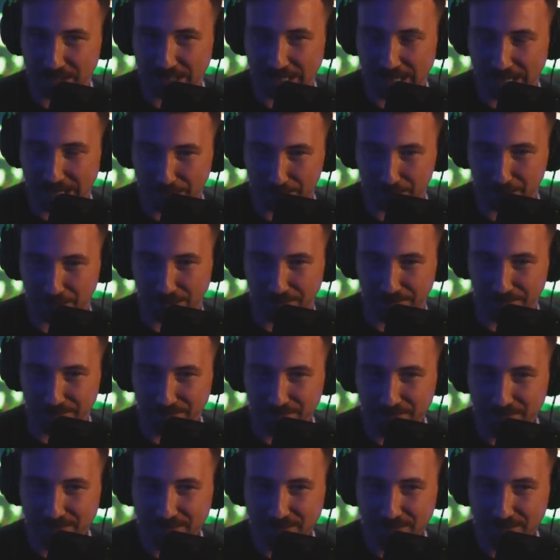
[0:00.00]
happen.
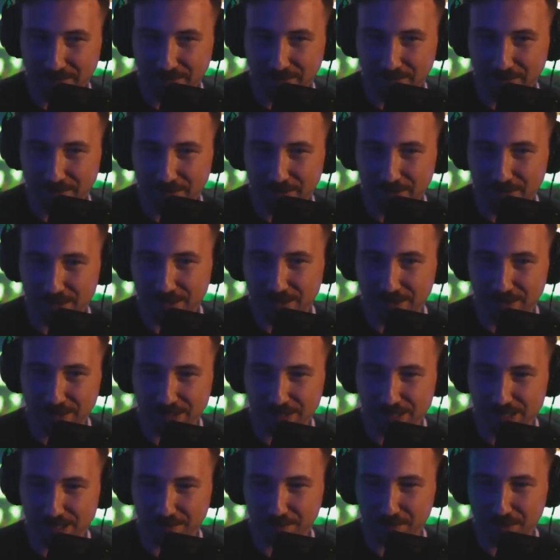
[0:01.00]

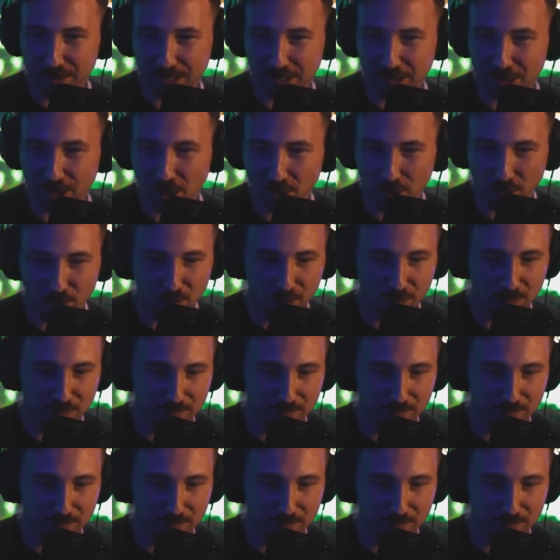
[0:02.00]
Does somebody well, know? I,